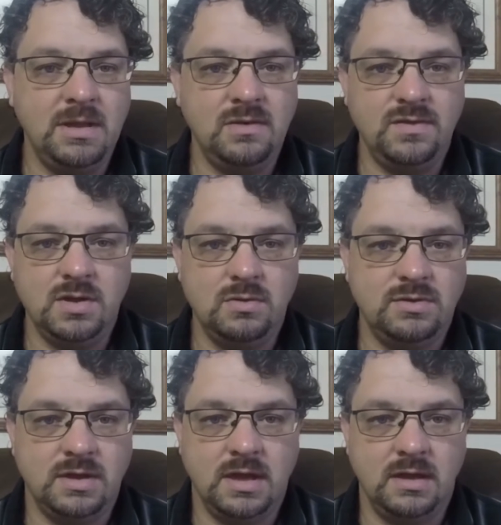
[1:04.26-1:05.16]
many of you
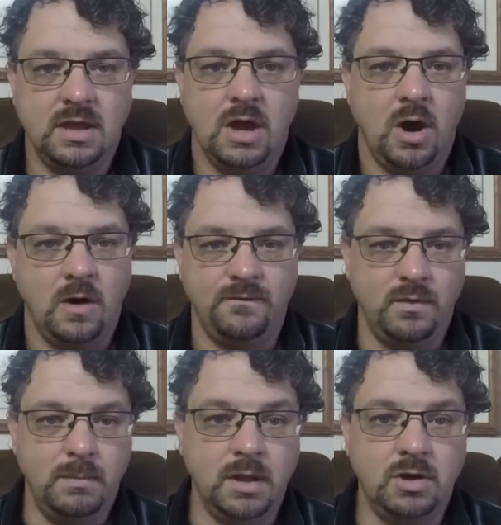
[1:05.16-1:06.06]
that aren't
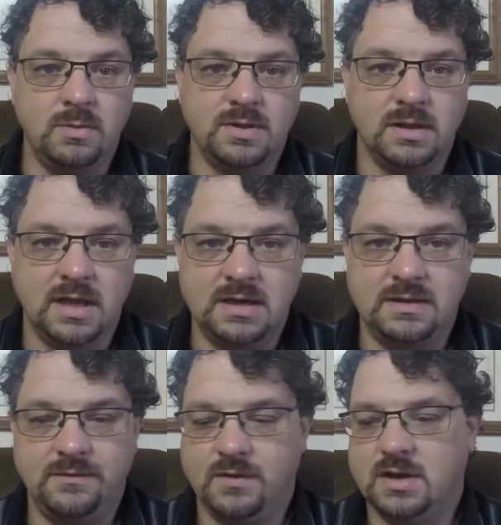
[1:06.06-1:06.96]
familiar with a lot of
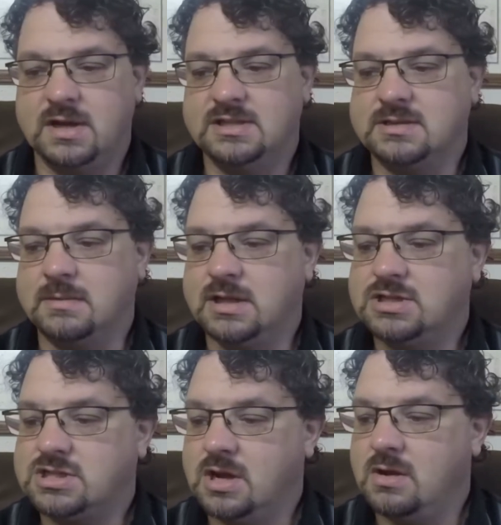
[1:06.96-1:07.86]
different guns, I'm going to
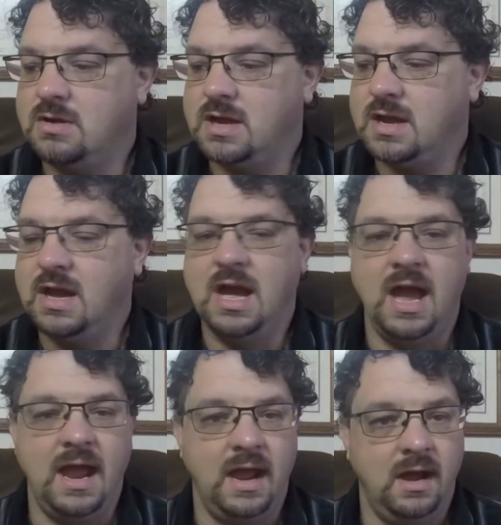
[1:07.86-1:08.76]
show you
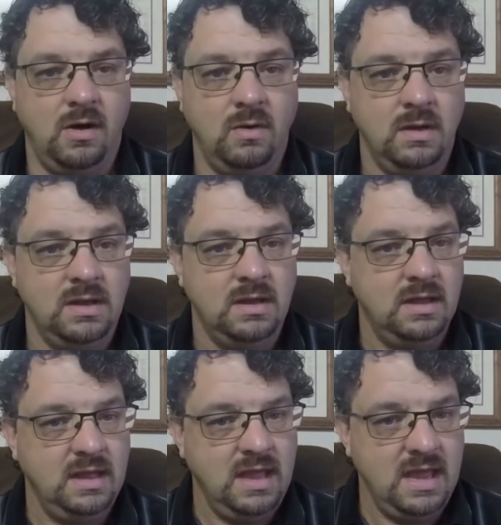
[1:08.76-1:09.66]
how
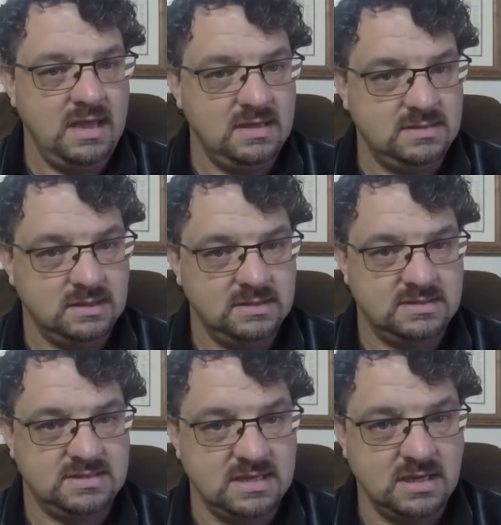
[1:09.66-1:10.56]
a
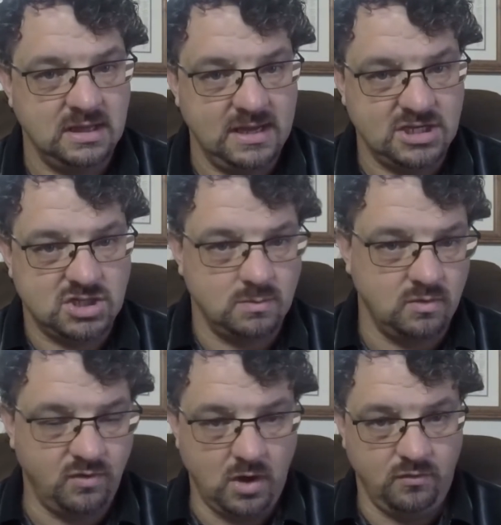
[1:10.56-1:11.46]
single action
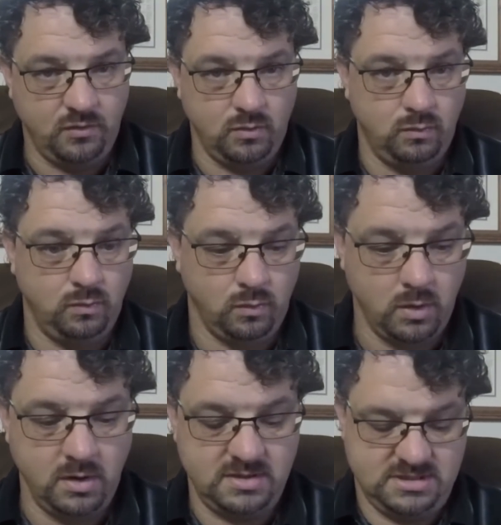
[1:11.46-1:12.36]
revolver
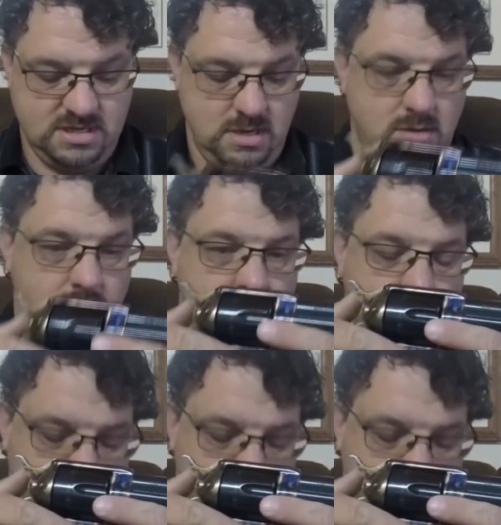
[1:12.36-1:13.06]
works here.